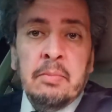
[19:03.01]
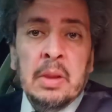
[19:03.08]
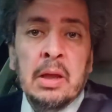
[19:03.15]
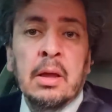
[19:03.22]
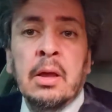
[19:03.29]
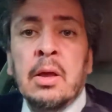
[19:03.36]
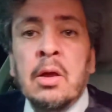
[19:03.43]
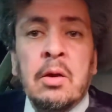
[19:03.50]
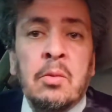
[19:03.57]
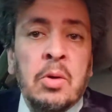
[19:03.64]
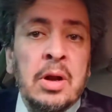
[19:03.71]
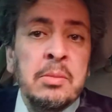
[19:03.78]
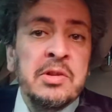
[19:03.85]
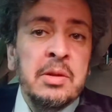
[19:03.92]
to
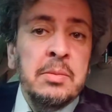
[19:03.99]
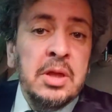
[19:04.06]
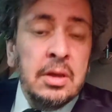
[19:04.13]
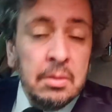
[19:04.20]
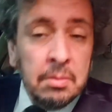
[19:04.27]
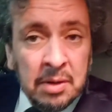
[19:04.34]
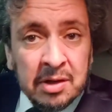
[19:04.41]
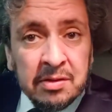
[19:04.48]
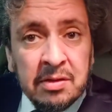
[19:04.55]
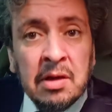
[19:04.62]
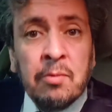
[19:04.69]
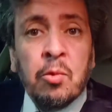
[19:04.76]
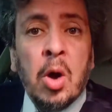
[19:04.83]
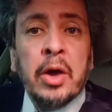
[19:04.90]
this video
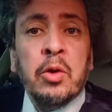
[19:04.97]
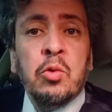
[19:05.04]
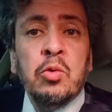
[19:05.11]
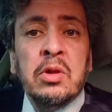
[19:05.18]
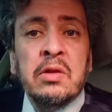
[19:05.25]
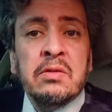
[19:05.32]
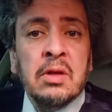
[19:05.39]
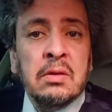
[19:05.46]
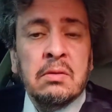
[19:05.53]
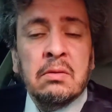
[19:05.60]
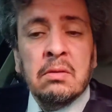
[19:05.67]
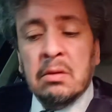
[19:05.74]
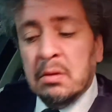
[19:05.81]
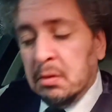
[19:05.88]
about the story of the
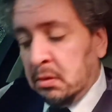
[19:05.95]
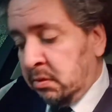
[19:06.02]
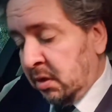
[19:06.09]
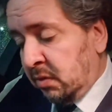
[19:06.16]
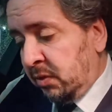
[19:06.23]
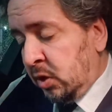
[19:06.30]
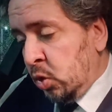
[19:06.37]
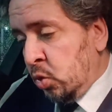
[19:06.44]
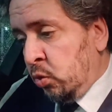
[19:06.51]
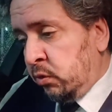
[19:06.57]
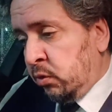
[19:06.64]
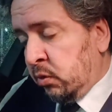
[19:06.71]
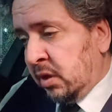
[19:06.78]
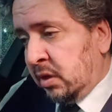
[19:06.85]
Titan from
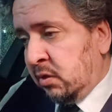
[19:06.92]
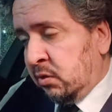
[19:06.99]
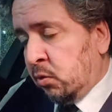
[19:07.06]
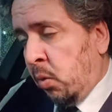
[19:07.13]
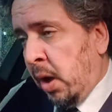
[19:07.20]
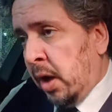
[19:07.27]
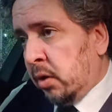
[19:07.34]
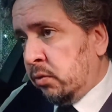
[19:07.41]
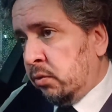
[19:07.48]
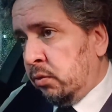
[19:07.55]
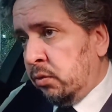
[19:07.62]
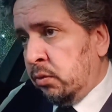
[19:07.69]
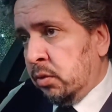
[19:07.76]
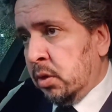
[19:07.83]
Oceangate,
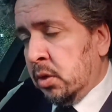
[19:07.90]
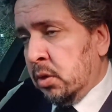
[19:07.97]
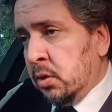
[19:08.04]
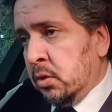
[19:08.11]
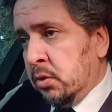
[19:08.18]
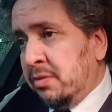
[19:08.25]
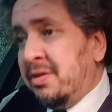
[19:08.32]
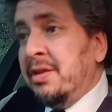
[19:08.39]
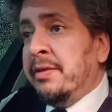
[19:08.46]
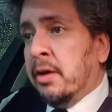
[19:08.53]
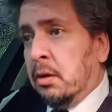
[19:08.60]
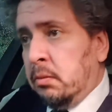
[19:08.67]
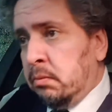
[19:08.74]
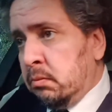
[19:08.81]
which was
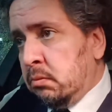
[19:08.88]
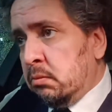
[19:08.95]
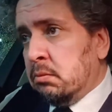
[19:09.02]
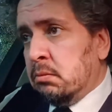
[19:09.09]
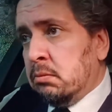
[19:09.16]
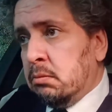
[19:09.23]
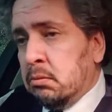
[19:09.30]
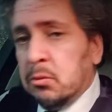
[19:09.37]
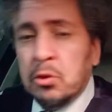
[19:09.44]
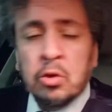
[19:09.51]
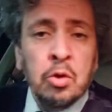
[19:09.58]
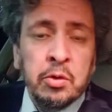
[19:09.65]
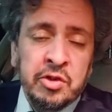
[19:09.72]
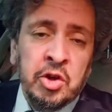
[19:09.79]
crushed while
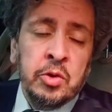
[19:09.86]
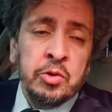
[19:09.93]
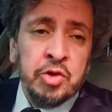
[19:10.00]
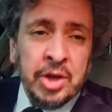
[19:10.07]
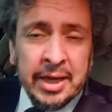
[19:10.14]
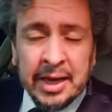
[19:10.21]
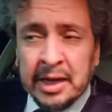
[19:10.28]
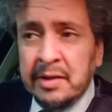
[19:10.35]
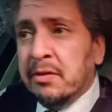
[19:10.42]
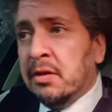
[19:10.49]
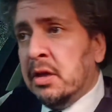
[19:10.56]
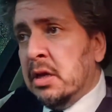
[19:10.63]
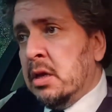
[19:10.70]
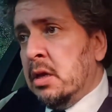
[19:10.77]
visiting the
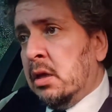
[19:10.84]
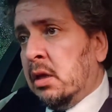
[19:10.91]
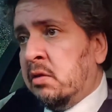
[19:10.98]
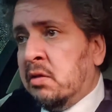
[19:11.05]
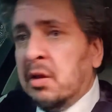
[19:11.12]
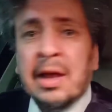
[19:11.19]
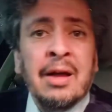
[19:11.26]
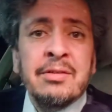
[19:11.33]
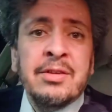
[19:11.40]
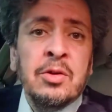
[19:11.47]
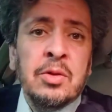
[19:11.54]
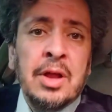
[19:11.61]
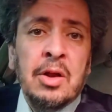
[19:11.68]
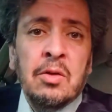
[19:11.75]
Titanic. And we
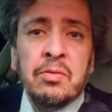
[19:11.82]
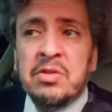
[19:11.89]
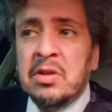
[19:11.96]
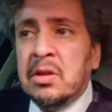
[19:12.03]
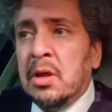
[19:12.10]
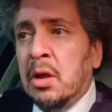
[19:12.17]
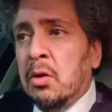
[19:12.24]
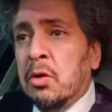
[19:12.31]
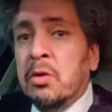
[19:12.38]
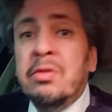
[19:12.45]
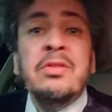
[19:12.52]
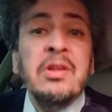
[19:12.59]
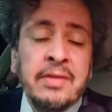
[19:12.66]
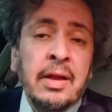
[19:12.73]
can't help but draw a
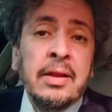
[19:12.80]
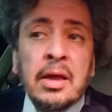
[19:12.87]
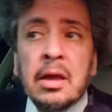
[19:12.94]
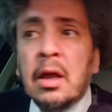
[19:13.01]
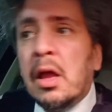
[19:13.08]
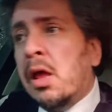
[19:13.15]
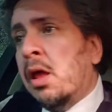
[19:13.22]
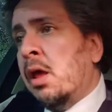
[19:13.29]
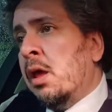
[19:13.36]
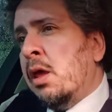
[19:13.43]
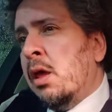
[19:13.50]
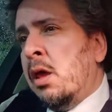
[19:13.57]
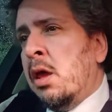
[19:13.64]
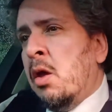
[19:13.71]
parallel between the
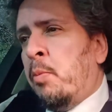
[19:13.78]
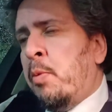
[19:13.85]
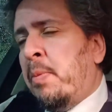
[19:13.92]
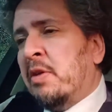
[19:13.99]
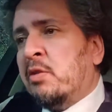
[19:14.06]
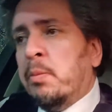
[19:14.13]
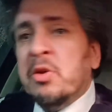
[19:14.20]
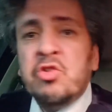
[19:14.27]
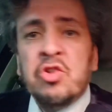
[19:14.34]
two stories.